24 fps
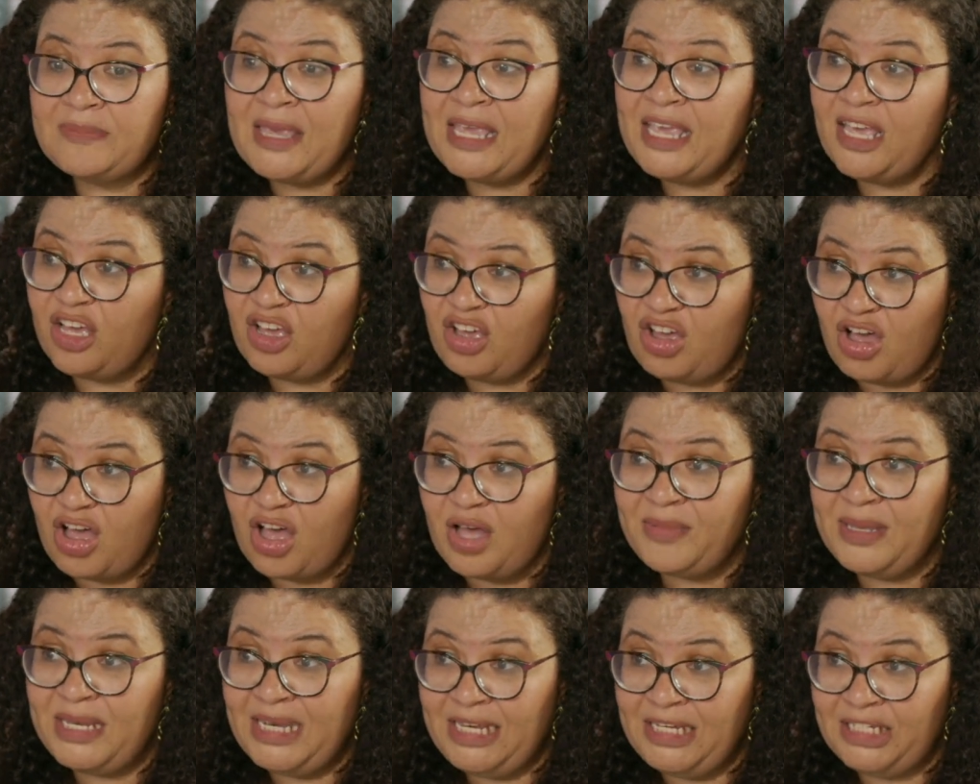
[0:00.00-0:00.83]
make
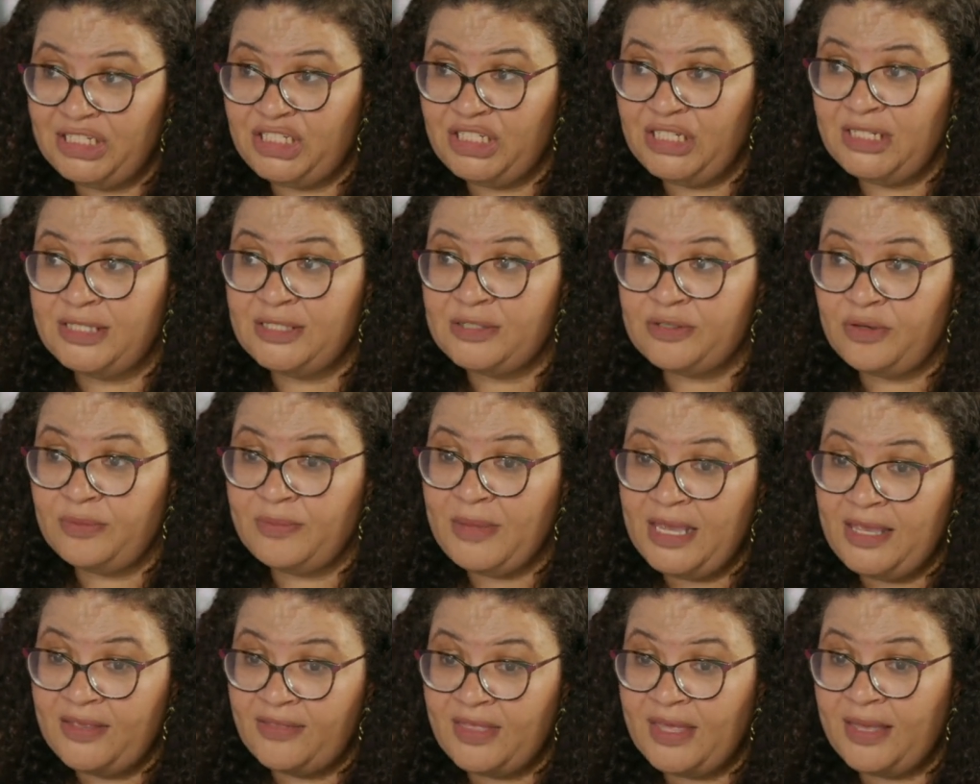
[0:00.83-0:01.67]
accommodations or
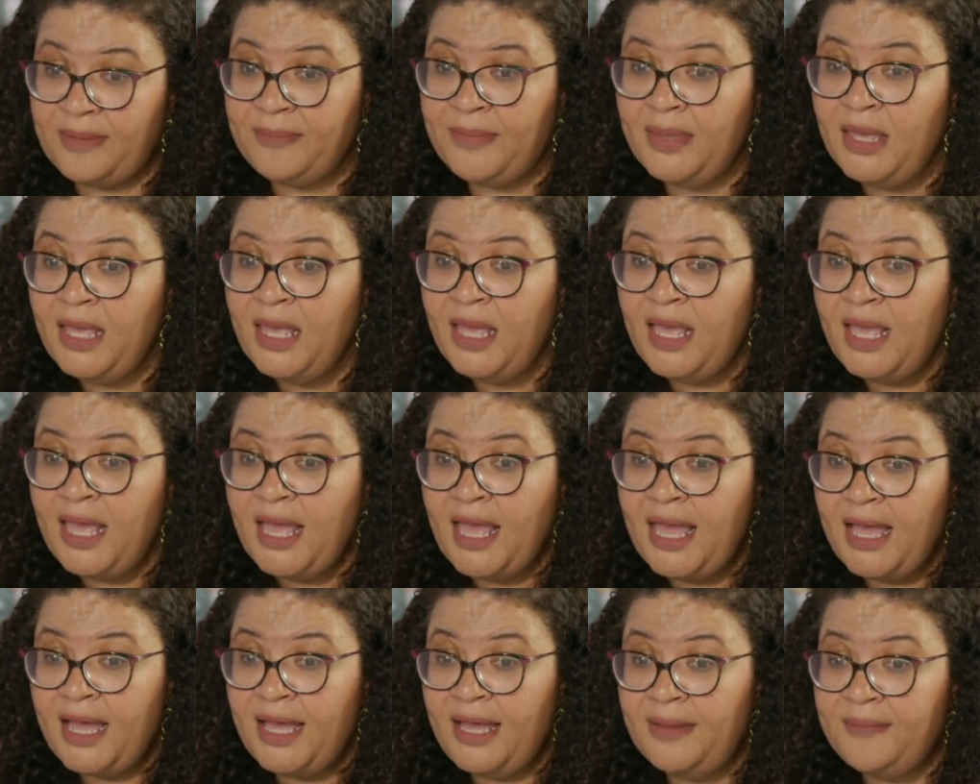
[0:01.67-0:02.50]
make them,
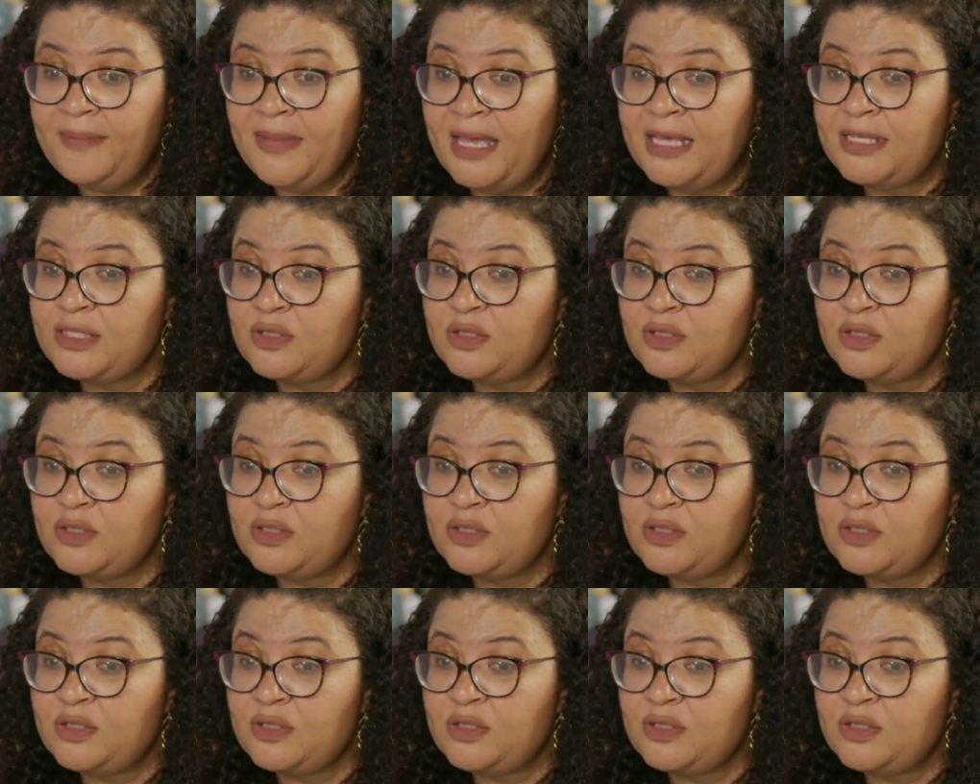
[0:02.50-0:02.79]
as